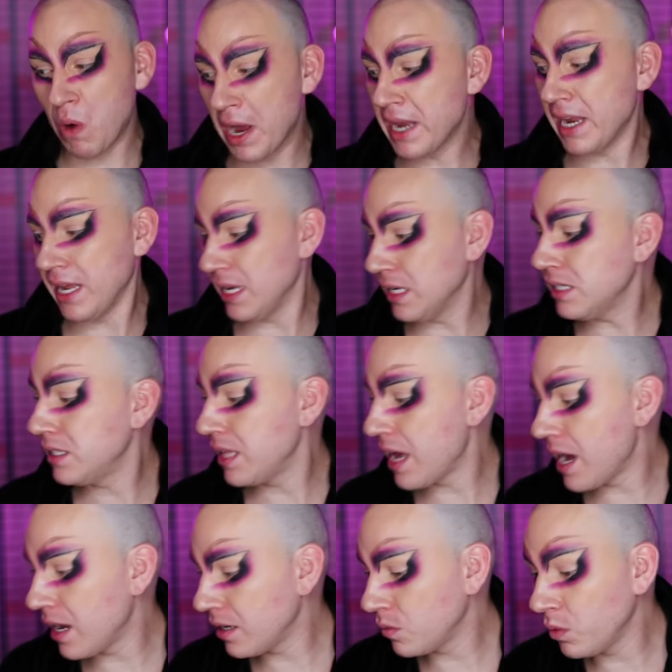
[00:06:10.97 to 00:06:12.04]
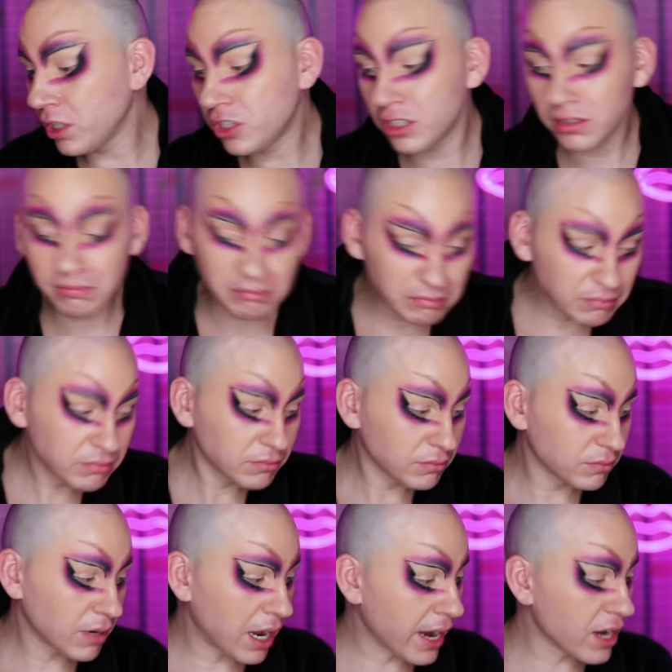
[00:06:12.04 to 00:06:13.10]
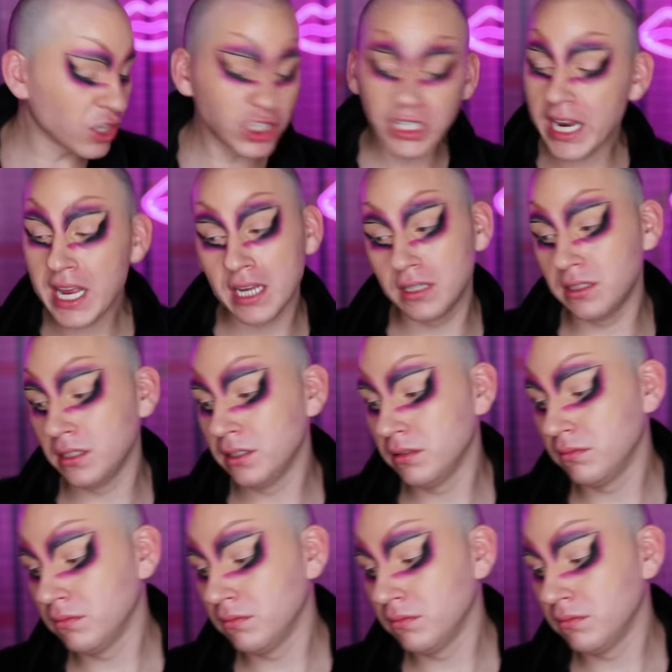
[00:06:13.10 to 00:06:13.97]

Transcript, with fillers: what is that? Which I understand.